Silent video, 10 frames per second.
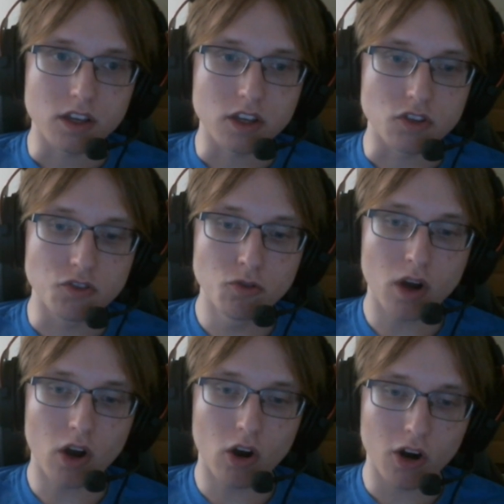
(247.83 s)
You
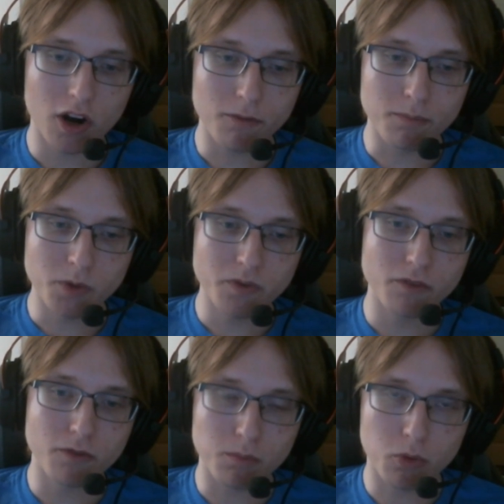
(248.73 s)
are moving
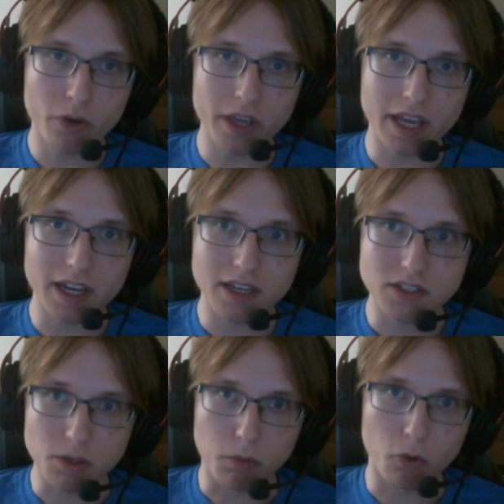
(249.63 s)
from point A
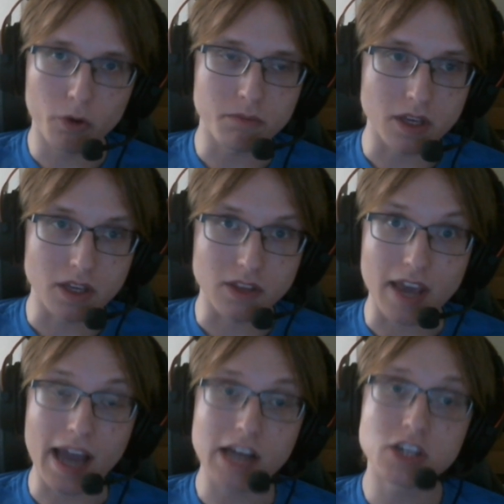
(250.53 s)
to point B, the
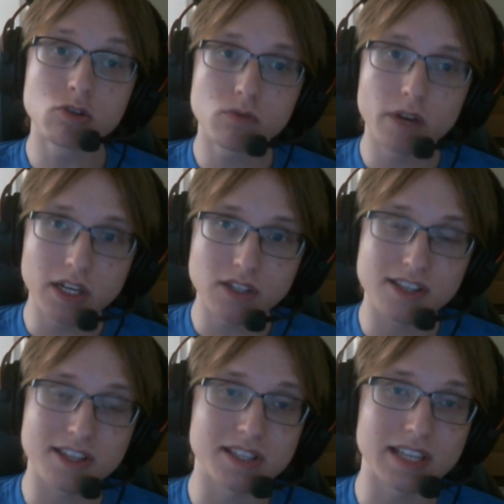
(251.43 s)
actual rating
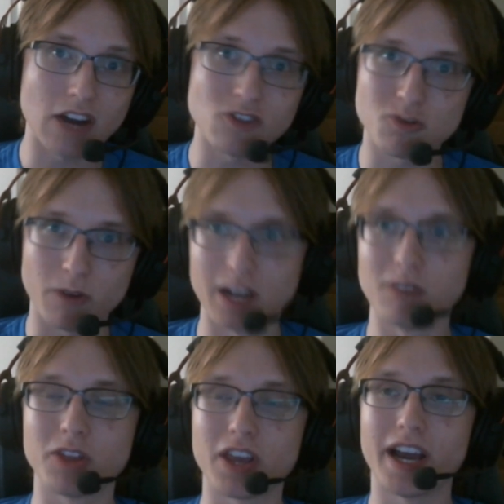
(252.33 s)
to the scout's rating
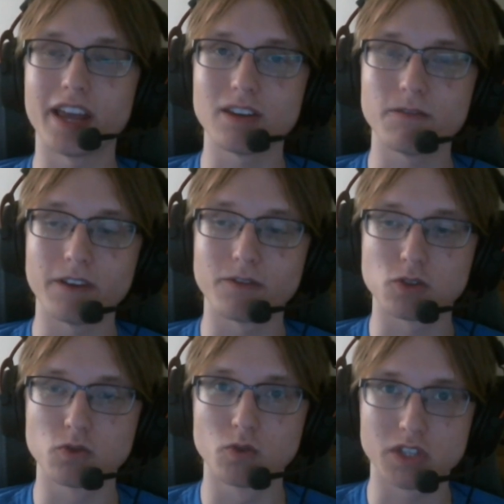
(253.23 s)
with the highly favored
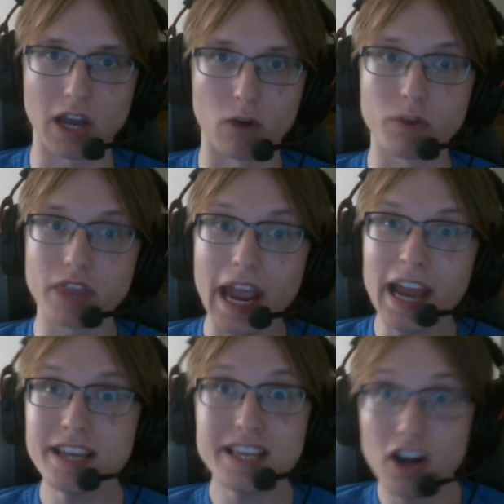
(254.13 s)
tool scout. With
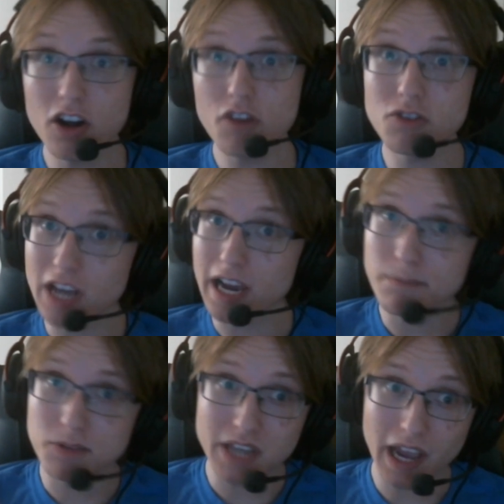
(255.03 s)
any other
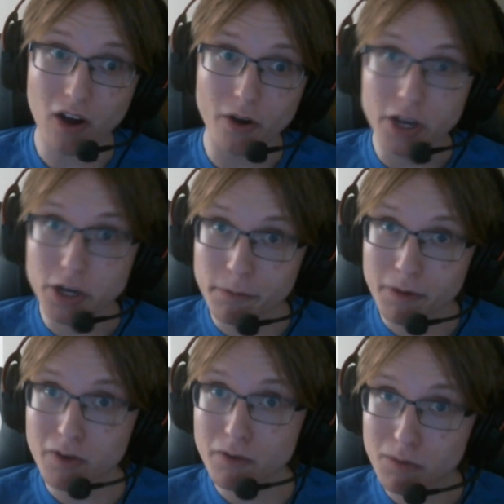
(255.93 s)
type of scout, you're
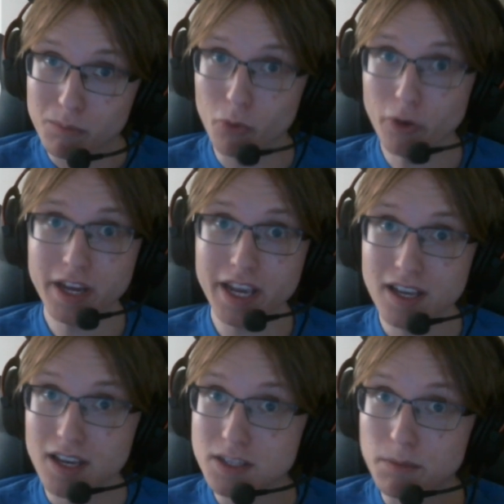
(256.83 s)
moving from point A
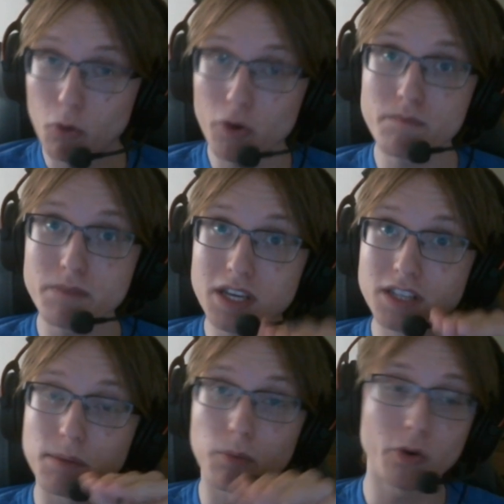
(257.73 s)
to point B
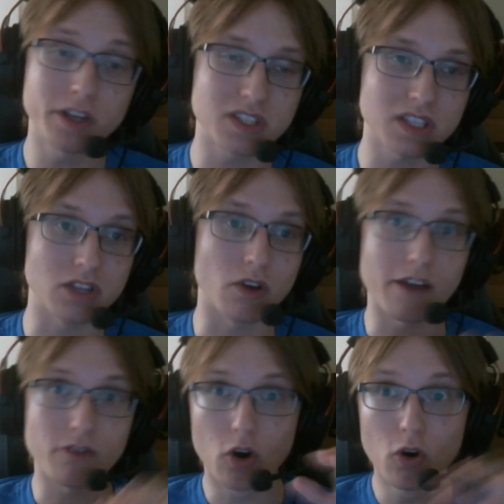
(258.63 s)
to point C. You
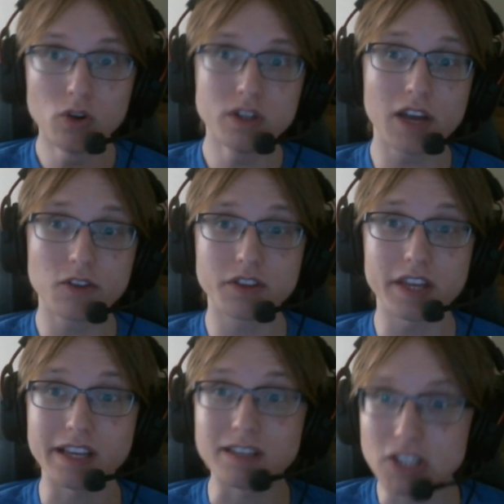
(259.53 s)
have a whole nother
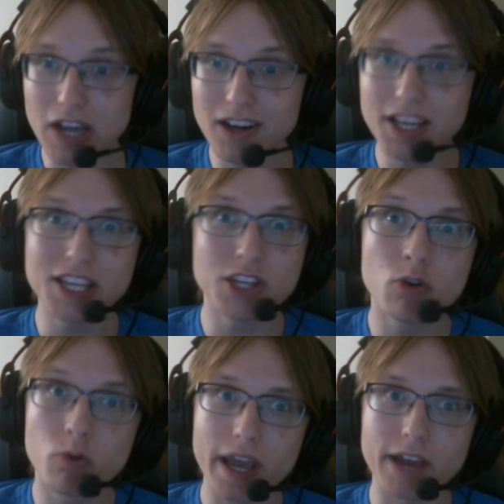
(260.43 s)
thing tugging you
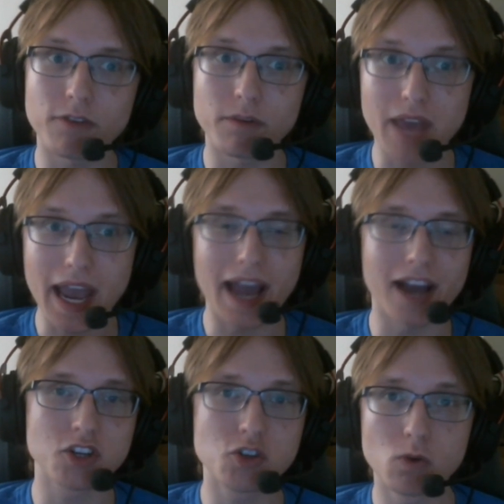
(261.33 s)
away from the
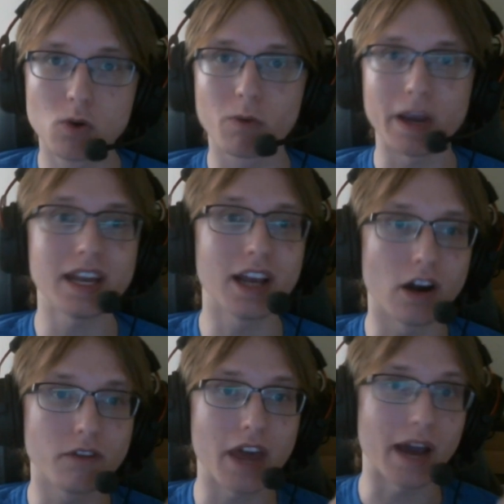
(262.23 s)
actual rating
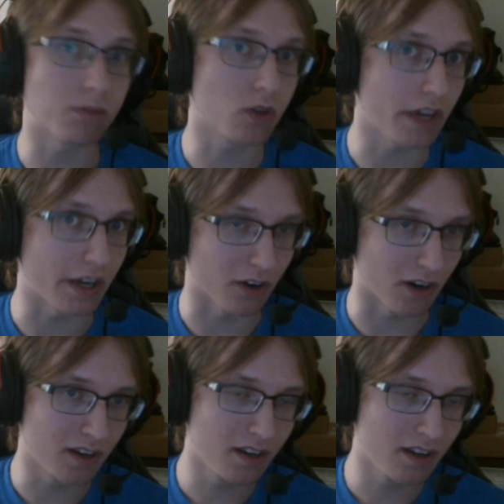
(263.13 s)
of that player.